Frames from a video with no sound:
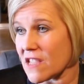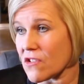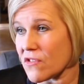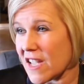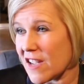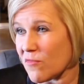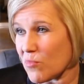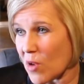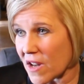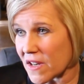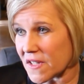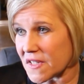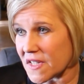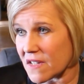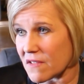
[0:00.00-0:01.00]
Either they've
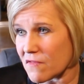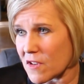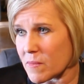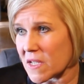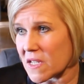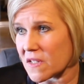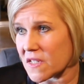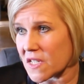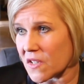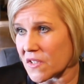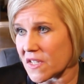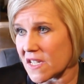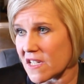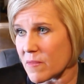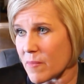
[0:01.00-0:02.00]
brought us in from a consulting